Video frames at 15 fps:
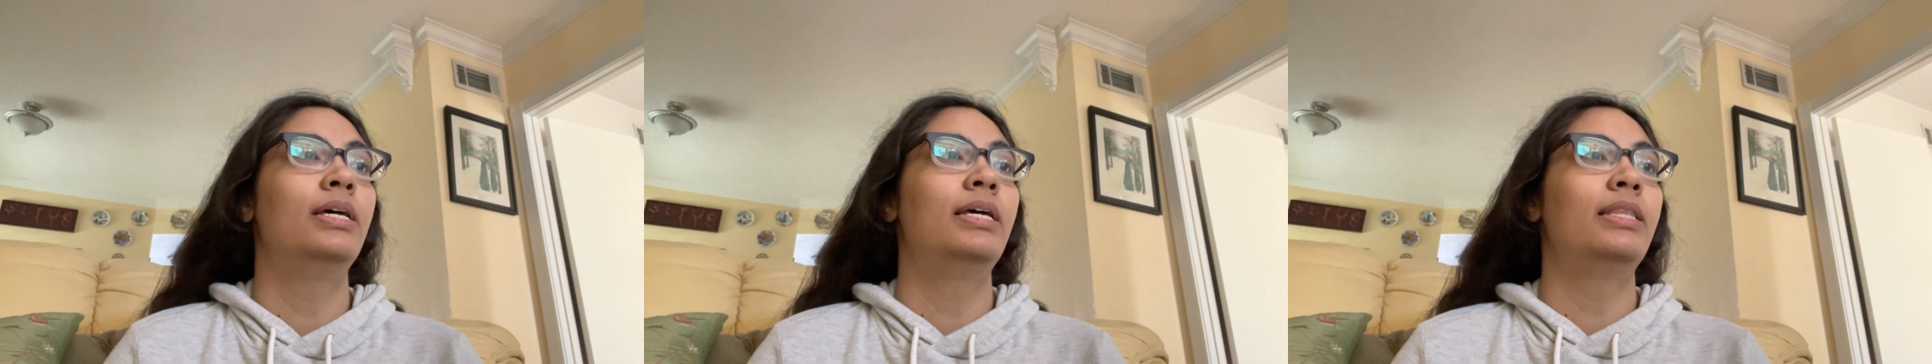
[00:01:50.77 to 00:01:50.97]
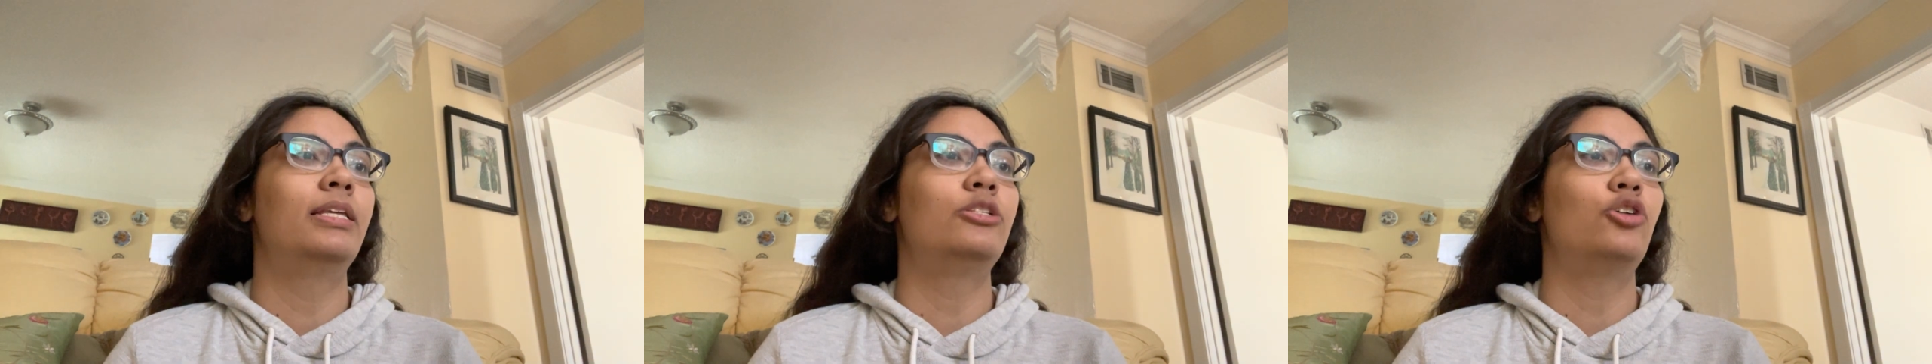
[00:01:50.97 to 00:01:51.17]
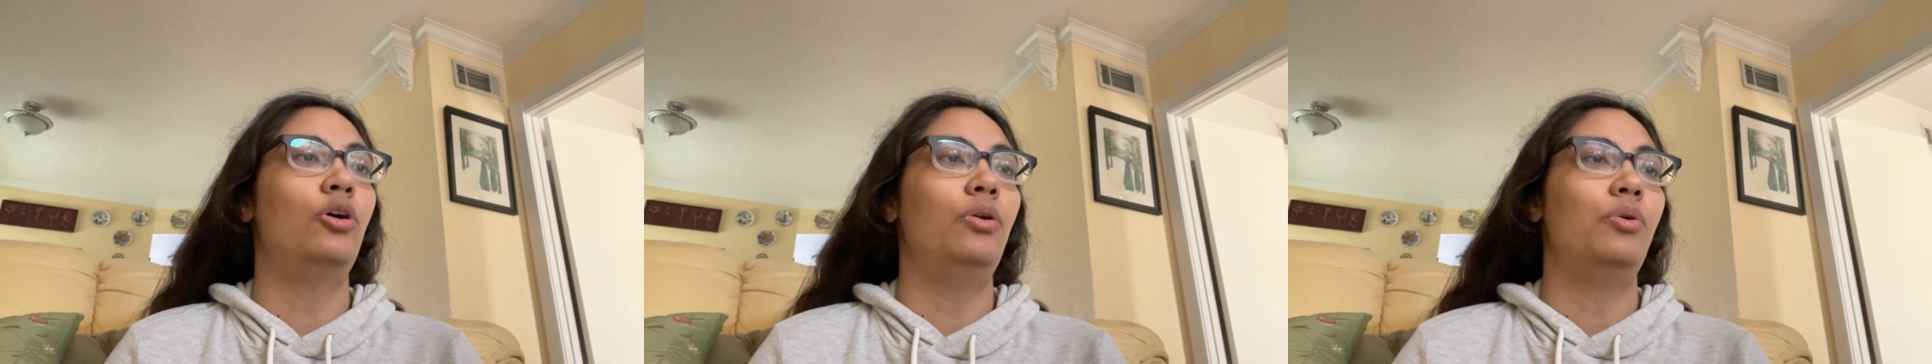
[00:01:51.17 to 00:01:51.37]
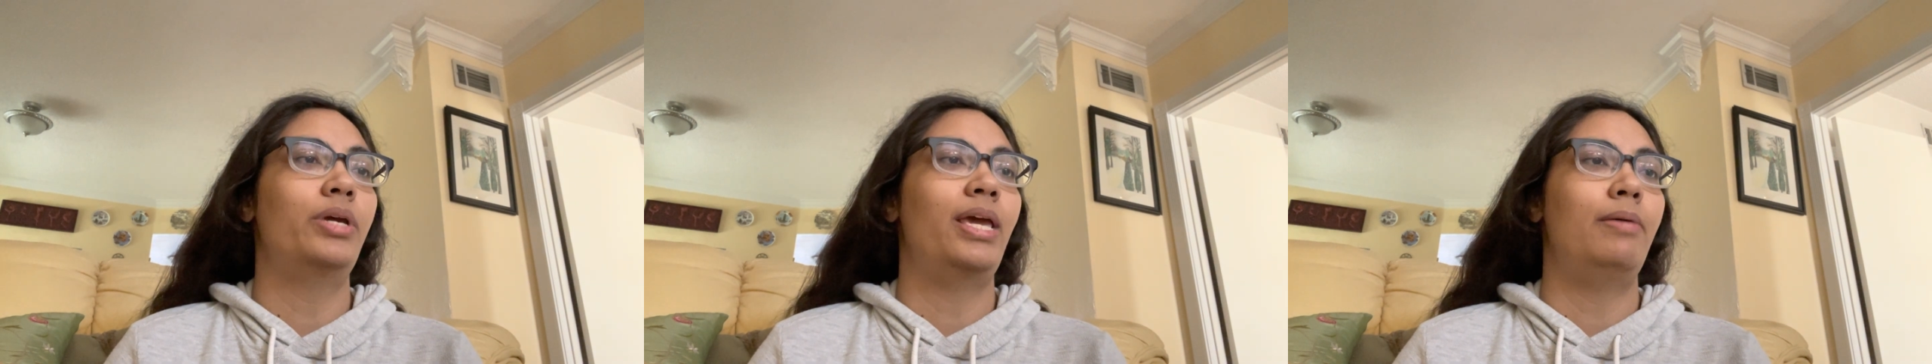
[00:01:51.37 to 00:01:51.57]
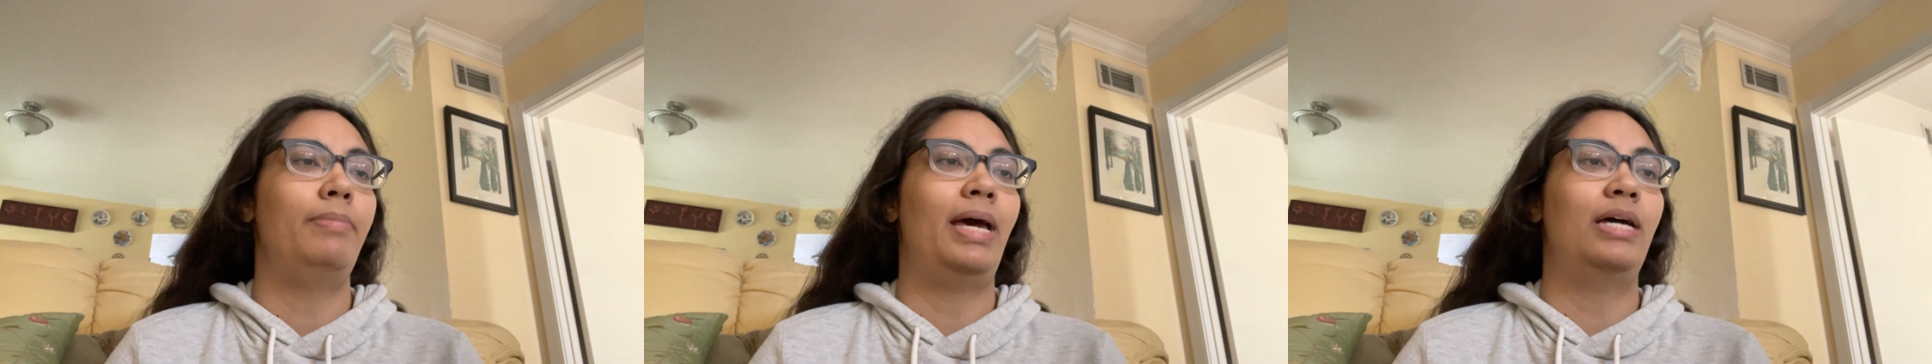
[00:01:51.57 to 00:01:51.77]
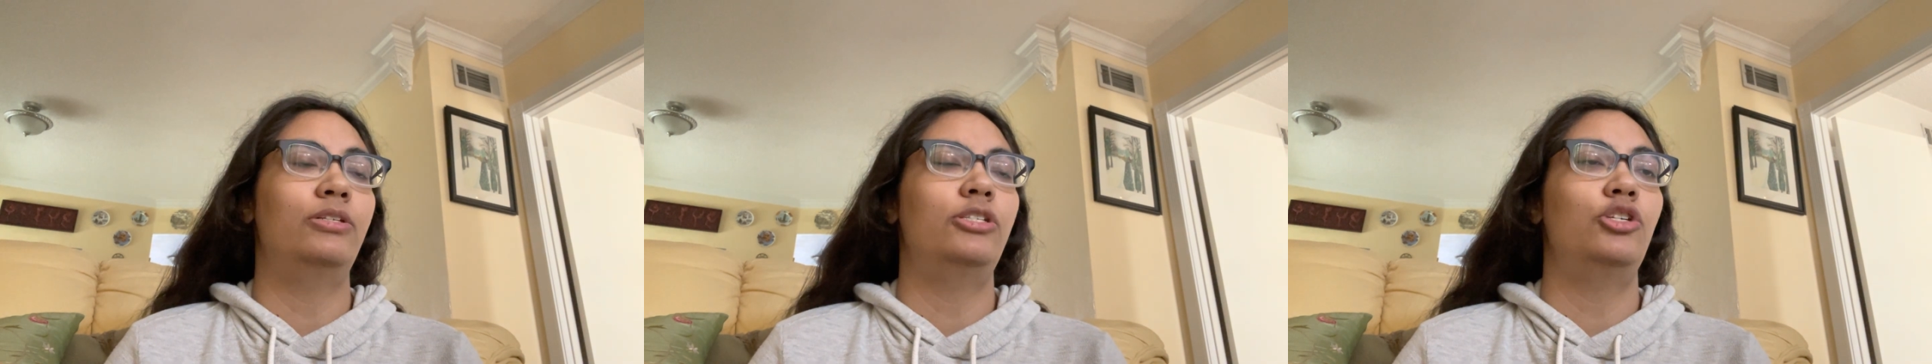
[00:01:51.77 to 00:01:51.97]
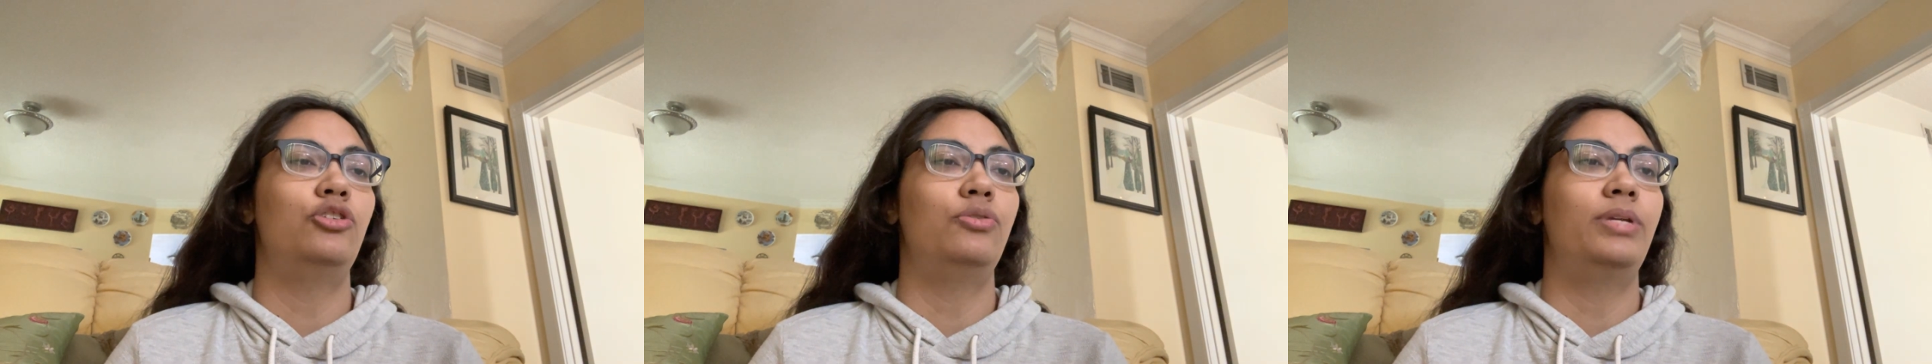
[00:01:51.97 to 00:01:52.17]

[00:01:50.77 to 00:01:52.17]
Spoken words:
The total came out to